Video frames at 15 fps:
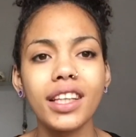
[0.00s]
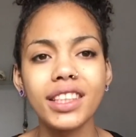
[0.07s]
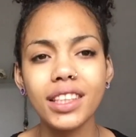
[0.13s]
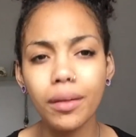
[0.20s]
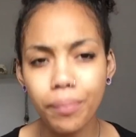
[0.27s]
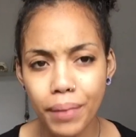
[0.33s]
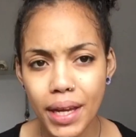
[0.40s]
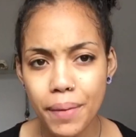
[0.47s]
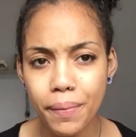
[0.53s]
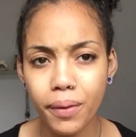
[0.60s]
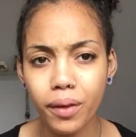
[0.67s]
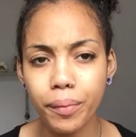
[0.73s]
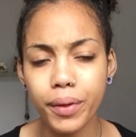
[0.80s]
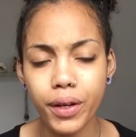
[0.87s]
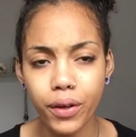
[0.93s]
Some
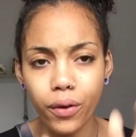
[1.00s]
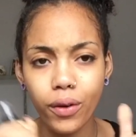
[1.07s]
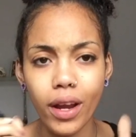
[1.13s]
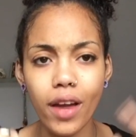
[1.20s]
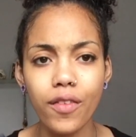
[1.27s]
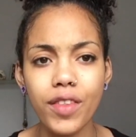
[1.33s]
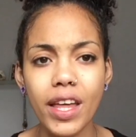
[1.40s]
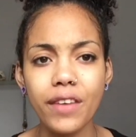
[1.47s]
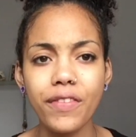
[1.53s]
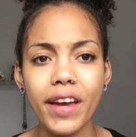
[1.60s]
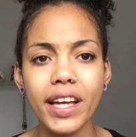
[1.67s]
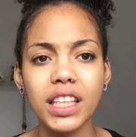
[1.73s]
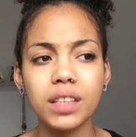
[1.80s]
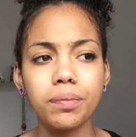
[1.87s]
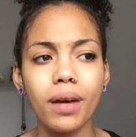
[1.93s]
people put it all over their
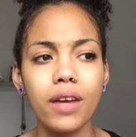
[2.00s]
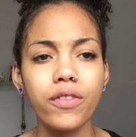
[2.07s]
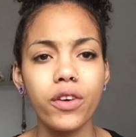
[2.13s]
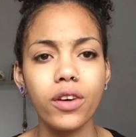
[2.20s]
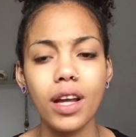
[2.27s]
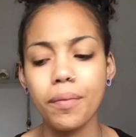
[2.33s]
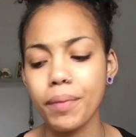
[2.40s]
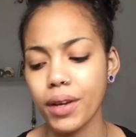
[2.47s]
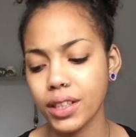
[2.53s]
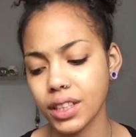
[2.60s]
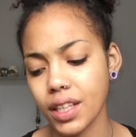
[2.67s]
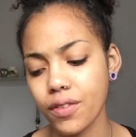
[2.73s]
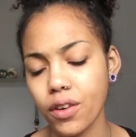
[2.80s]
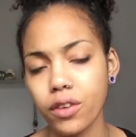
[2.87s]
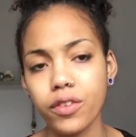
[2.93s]
face, but I feel like because
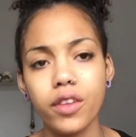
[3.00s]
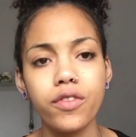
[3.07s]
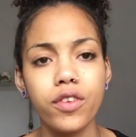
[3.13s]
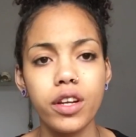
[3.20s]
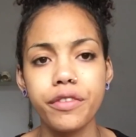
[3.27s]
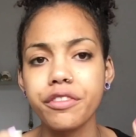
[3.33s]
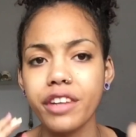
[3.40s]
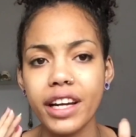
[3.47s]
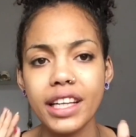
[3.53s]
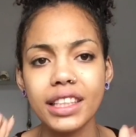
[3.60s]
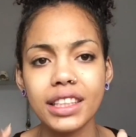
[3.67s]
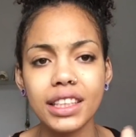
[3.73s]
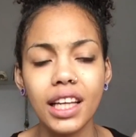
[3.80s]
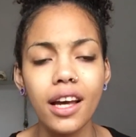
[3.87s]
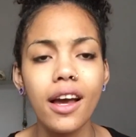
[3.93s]
I've got the Full of
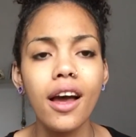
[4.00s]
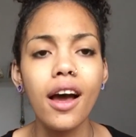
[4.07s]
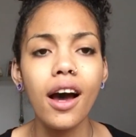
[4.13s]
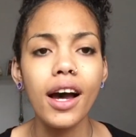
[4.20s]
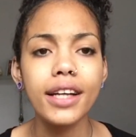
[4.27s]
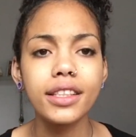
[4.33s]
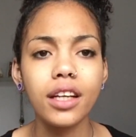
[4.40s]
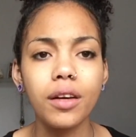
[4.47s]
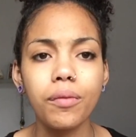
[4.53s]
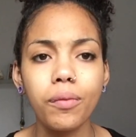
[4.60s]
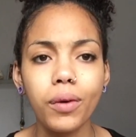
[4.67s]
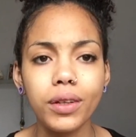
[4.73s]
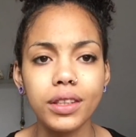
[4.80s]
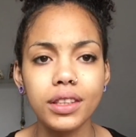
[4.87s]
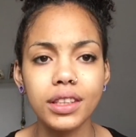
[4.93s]
Grace, I don't
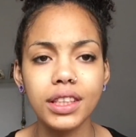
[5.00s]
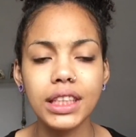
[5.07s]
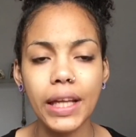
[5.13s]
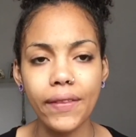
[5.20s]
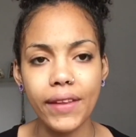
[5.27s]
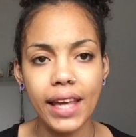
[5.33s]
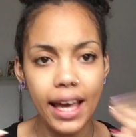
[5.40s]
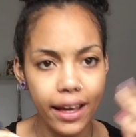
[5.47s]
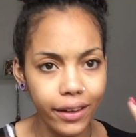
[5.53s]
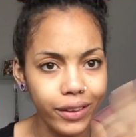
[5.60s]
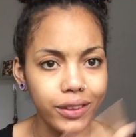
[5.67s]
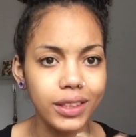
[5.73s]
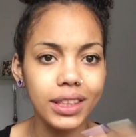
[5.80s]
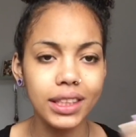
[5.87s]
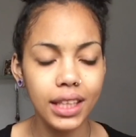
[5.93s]
want something
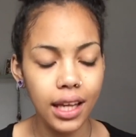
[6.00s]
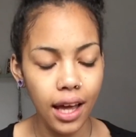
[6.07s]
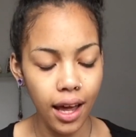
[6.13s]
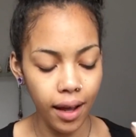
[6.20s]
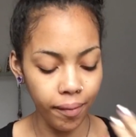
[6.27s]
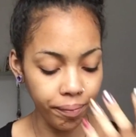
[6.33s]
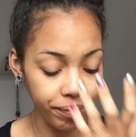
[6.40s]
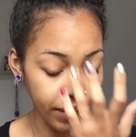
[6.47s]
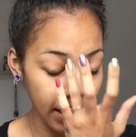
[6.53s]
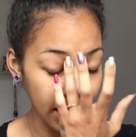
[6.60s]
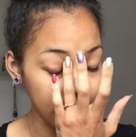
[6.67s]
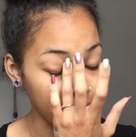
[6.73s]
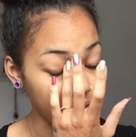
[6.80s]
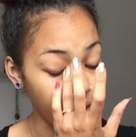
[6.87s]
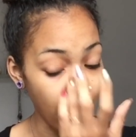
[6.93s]
else,
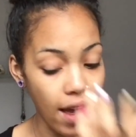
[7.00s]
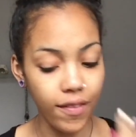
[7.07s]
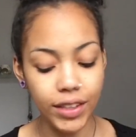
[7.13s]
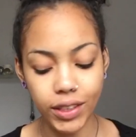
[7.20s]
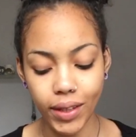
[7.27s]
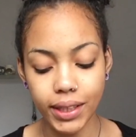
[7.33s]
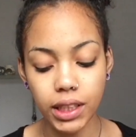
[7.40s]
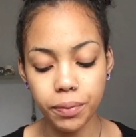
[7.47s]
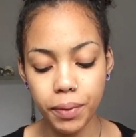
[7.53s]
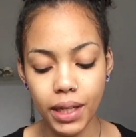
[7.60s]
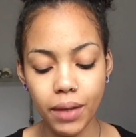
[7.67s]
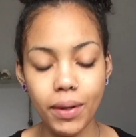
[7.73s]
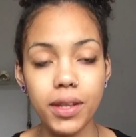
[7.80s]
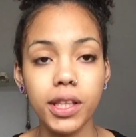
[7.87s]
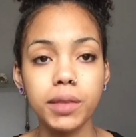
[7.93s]
it's too heavy, so I just put
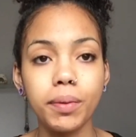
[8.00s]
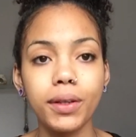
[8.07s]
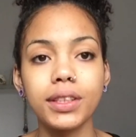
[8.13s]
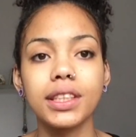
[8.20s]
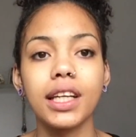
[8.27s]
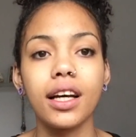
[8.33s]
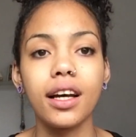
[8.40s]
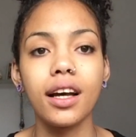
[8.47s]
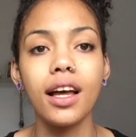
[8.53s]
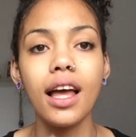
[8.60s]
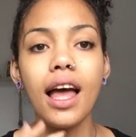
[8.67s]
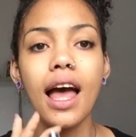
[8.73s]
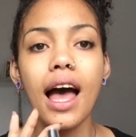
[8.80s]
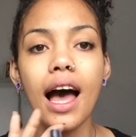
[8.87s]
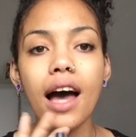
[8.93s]
it where the spots are,
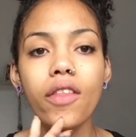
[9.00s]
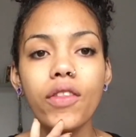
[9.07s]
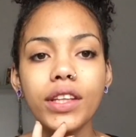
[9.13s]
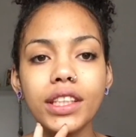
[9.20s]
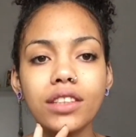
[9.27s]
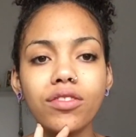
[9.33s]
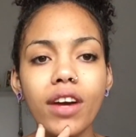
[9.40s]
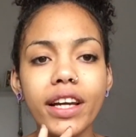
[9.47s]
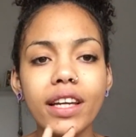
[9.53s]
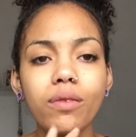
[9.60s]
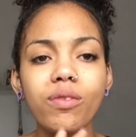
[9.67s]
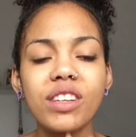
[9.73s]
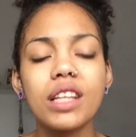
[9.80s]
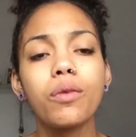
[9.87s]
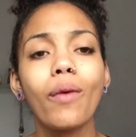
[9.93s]
and this is
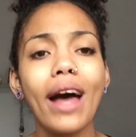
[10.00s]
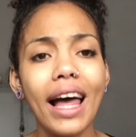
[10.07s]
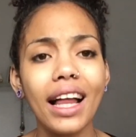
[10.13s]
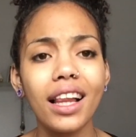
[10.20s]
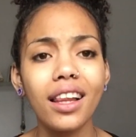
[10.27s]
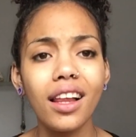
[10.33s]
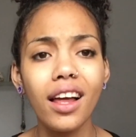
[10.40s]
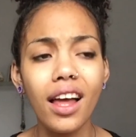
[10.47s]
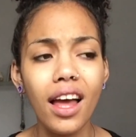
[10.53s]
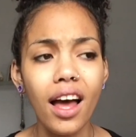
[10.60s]
working really well.